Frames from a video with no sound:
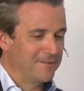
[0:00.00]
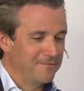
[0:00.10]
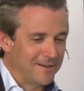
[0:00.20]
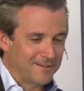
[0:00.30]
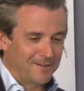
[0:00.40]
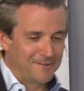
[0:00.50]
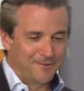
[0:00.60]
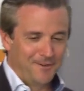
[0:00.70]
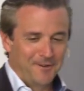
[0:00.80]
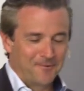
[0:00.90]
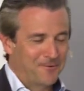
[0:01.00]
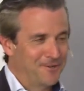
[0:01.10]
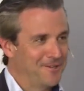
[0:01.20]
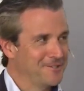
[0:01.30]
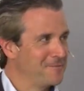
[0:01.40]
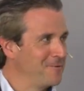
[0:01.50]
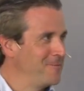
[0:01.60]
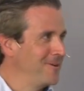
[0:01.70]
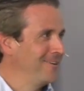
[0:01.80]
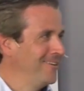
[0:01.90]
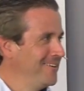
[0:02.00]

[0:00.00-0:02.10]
In fact, I had to readjust some of my